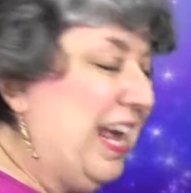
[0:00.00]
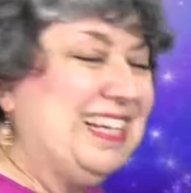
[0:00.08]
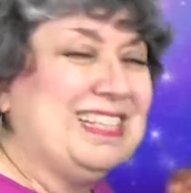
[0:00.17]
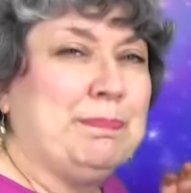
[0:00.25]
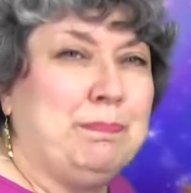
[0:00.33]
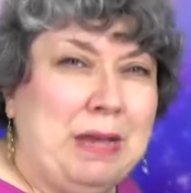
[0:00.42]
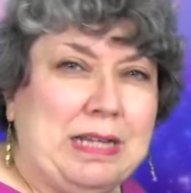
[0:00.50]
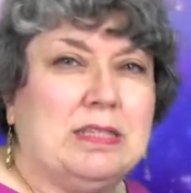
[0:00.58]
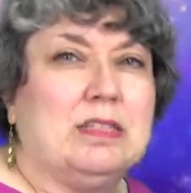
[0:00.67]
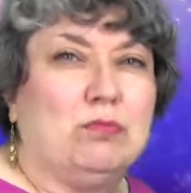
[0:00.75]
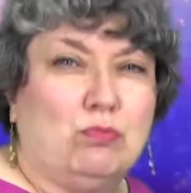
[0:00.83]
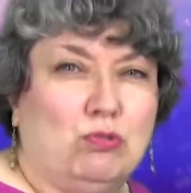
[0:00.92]
And it's
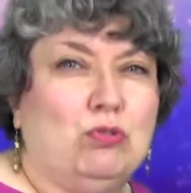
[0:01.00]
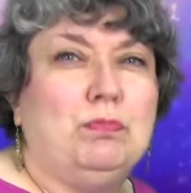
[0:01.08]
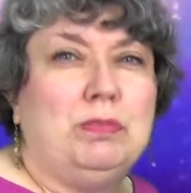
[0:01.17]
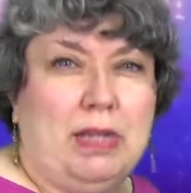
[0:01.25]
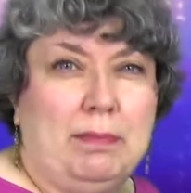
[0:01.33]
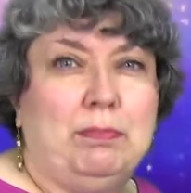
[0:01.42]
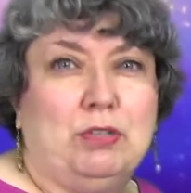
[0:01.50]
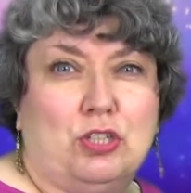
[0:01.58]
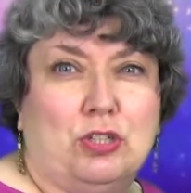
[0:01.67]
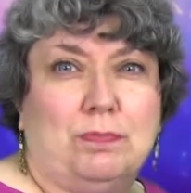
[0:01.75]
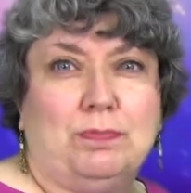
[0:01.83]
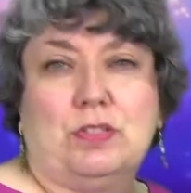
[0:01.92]
best at room
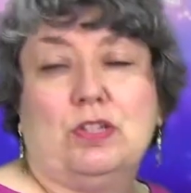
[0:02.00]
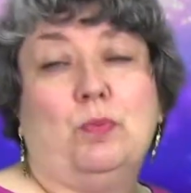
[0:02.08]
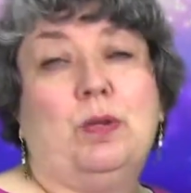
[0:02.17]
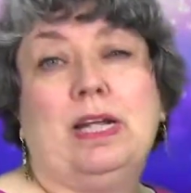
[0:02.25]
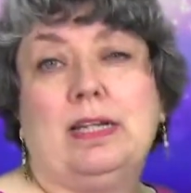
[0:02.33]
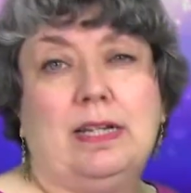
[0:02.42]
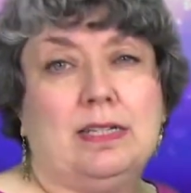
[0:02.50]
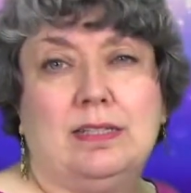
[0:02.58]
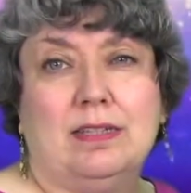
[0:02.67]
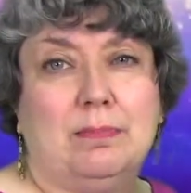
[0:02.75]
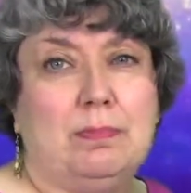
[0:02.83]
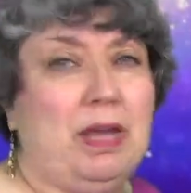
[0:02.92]
temperature. So when I get
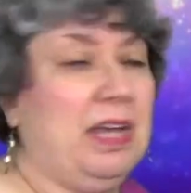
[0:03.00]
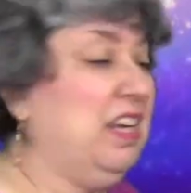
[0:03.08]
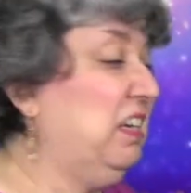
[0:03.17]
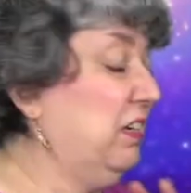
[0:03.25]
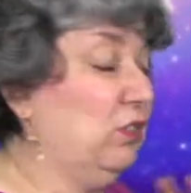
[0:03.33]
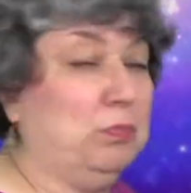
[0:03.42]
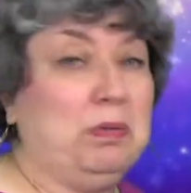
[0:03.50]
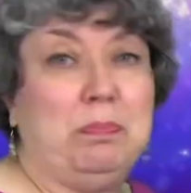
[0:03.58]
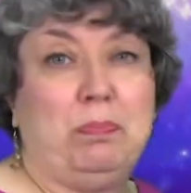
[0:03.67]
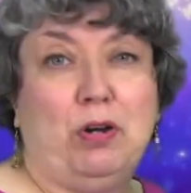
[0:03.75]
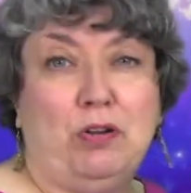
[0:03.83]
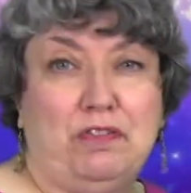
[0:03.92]
to the bay, it'll be
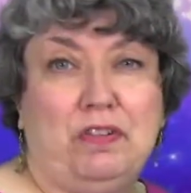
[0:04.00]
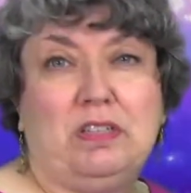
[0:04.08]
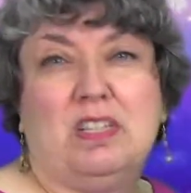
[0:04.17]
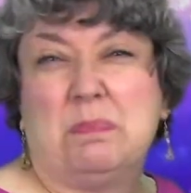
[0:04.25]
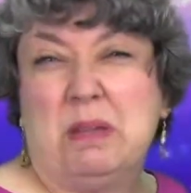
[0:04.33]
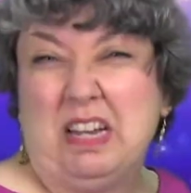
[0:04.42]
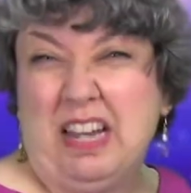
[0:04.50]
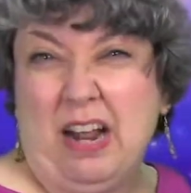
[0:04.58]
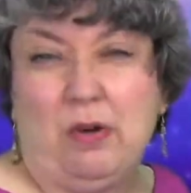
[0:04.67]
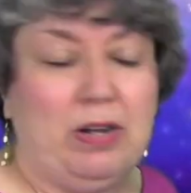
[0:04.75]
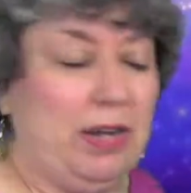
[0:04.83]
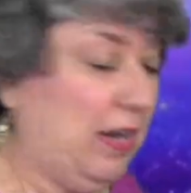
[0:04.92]
perfect. It's about an
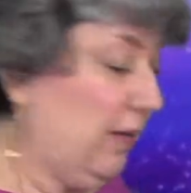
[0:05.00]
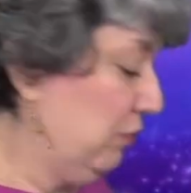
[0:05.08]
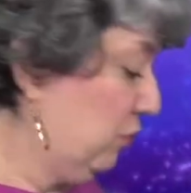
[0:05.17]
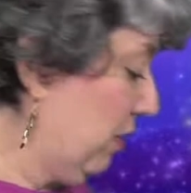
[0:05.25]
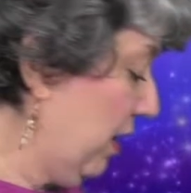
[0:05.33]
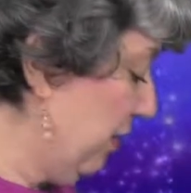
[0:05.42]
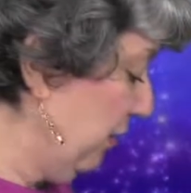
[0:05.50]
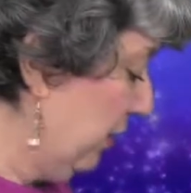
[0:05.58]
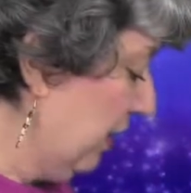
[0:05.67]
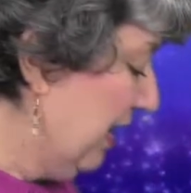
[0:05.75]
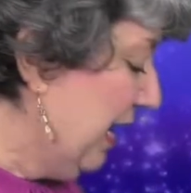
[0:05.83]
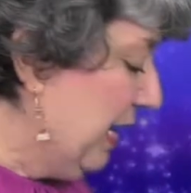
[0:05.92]
hour and a half
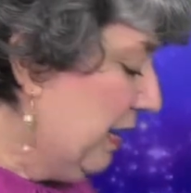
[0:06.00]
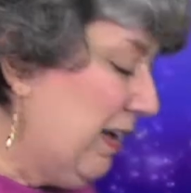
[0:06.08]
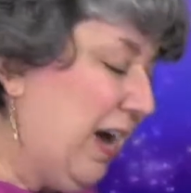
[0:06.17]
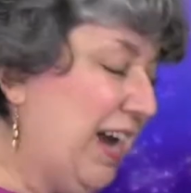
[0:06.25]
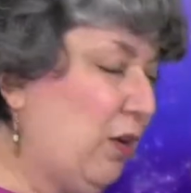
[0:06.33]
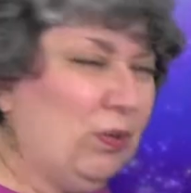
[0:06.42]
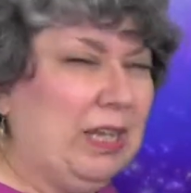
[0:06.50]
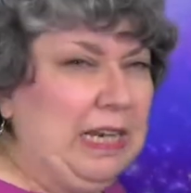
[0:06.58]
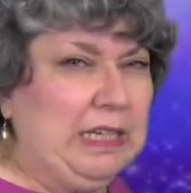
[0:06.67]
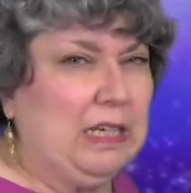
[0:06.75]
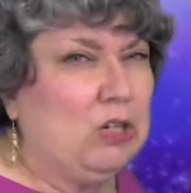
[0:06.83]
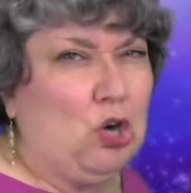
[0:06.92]
drive. I don't
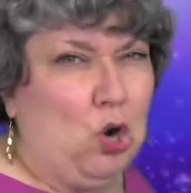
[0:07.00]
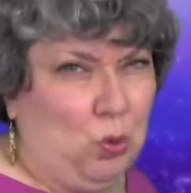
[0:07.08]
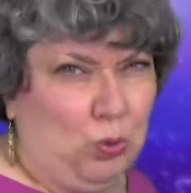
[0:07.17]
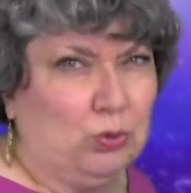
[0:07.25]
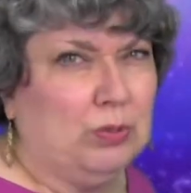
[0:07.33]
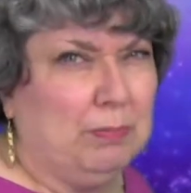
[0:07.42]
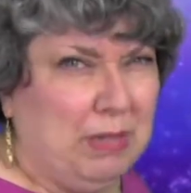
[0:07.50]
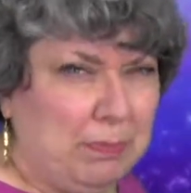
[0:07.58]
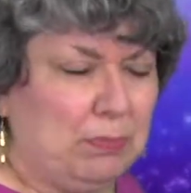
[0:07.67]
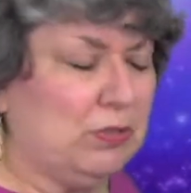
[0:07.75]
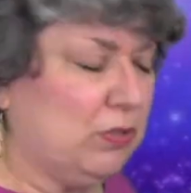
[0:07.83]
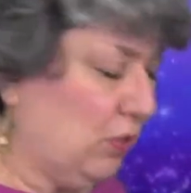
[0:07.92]
like it cold.
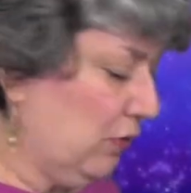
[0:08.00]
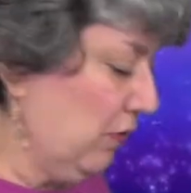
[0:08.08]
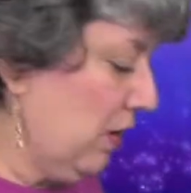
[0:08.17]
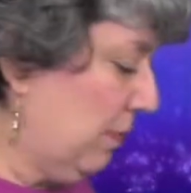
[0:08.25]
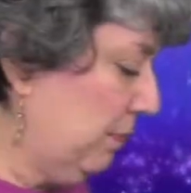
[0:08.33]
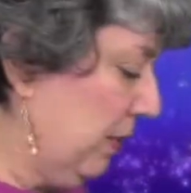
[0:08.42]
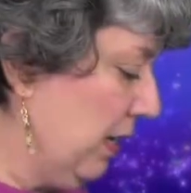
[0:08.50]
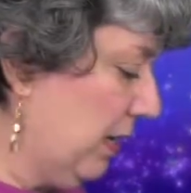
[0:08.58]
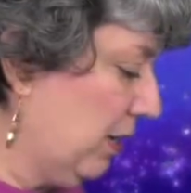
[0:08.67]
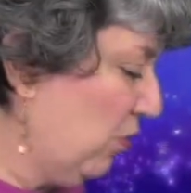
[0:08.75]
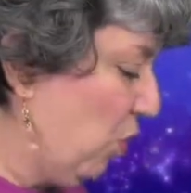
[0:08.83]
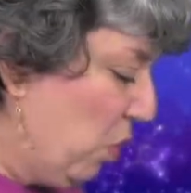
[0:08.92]
People serve
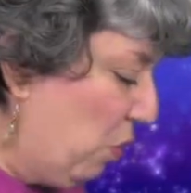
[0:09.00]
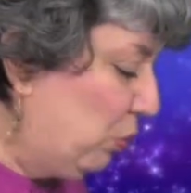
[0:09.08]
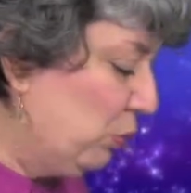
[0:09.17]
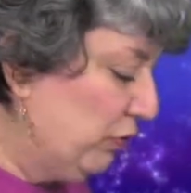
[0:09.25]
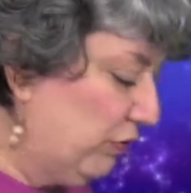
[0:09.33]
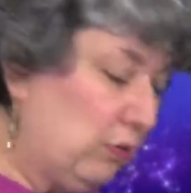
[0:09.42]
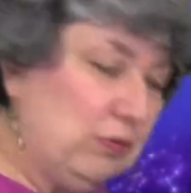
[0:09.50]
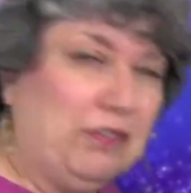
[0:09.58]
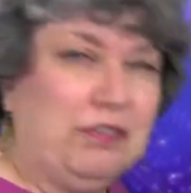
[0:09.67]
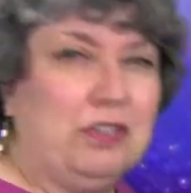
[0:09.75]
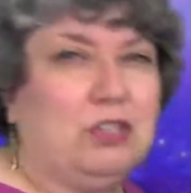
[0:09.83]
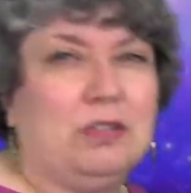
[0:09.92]
campanada cold from the
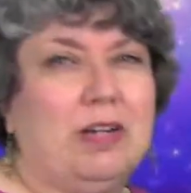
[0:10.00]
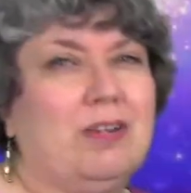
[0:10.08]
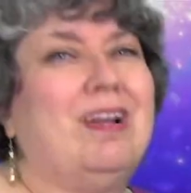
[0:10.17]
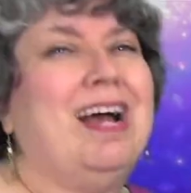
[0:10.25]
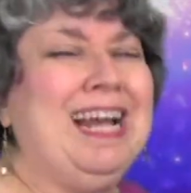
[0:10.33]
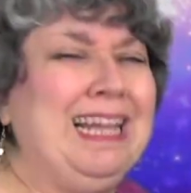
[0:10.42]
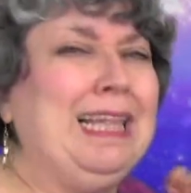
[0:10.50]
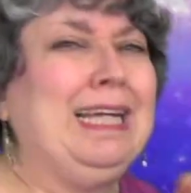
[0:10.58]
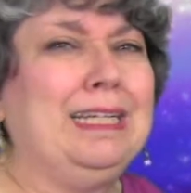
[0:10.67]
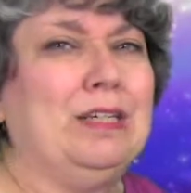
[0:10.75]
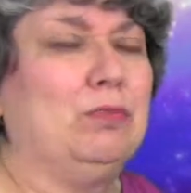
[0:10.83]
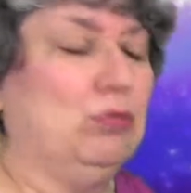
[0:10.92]
refrigerator. I
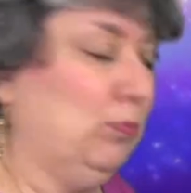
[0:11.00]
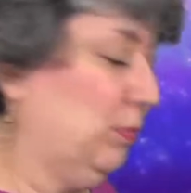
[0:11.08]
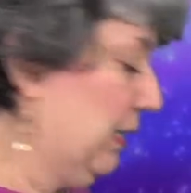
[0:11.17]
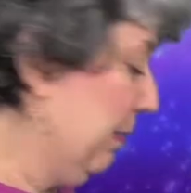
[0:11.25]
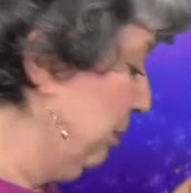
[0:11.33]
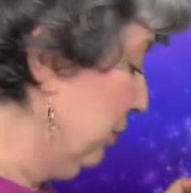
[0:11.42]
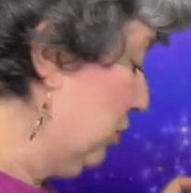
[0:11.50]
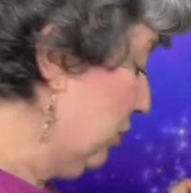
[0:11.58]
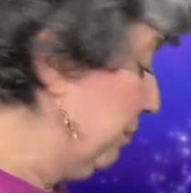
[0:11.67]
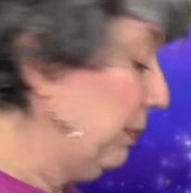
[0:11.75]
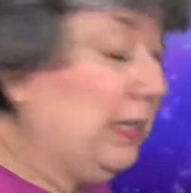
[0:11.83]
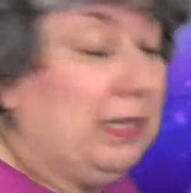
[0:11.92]
like it room
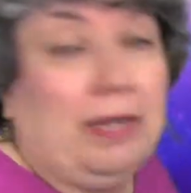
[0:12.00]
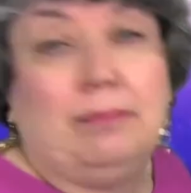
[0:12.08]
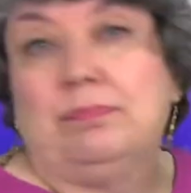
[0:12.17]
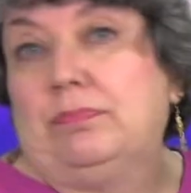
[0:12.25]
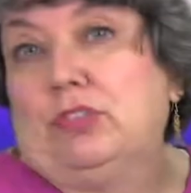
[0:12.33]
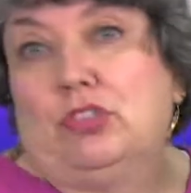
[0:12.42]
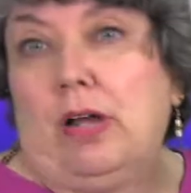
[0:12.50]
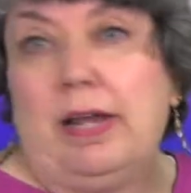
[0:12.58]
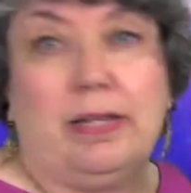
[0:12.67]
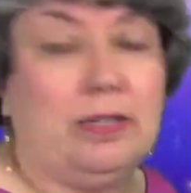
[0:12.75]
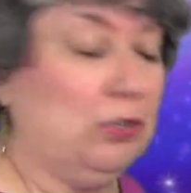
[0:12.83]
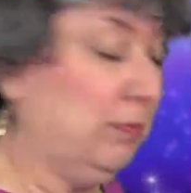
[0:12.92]
temperature. But again,
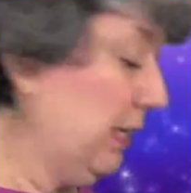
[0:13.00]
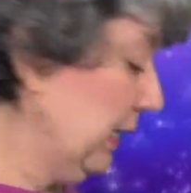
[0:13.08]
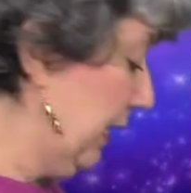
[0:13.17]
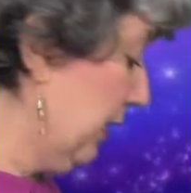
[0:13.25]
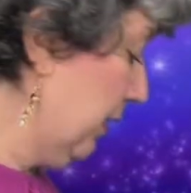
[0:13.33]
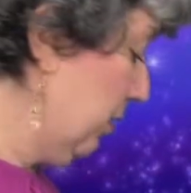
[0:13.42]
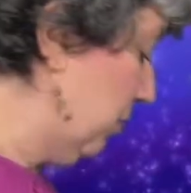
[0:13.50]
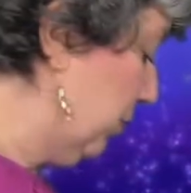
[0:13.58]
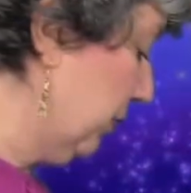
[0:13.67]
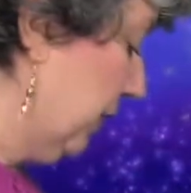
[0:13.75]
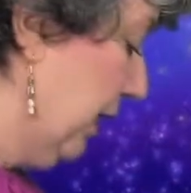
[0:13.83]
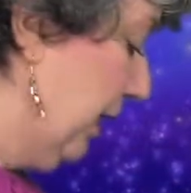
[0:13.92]
try it. You may like it
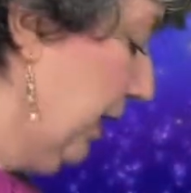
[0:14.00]
cold.